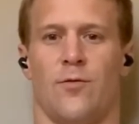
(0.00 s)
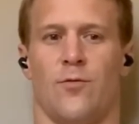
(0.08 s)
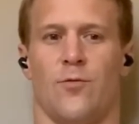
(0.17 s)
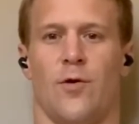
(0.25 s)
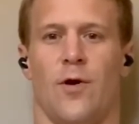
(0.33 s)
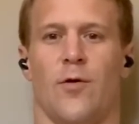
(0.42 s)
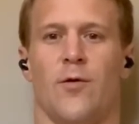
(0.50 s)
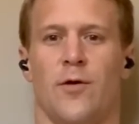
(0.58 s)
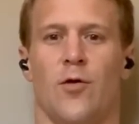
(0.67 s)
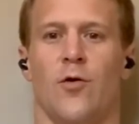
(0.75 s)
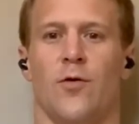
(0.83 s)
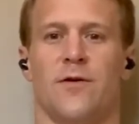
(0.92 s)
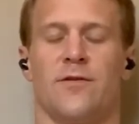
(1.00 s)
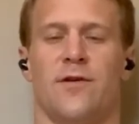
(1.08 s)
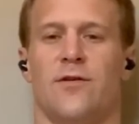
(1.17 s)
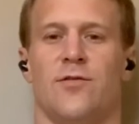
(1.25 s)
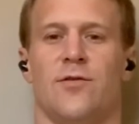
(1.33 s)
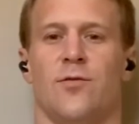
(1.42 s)
Where were you holding
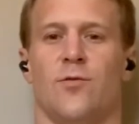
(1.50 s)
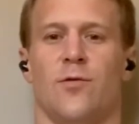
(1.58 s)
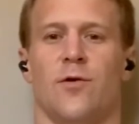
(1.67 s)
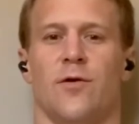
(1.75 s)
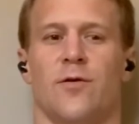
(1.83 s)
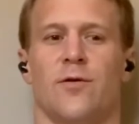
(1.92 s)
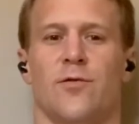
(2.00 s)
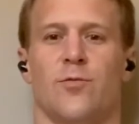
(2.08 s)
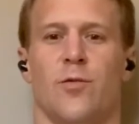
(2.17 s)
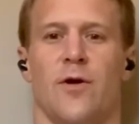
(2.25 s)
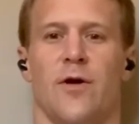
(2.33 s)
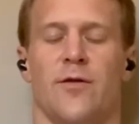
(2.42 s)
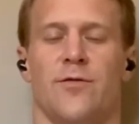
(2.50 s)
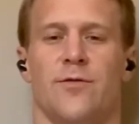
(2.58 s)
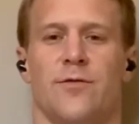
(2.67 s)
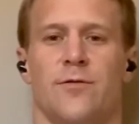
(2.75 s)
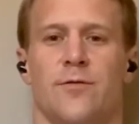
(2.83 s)
tension during those breaths?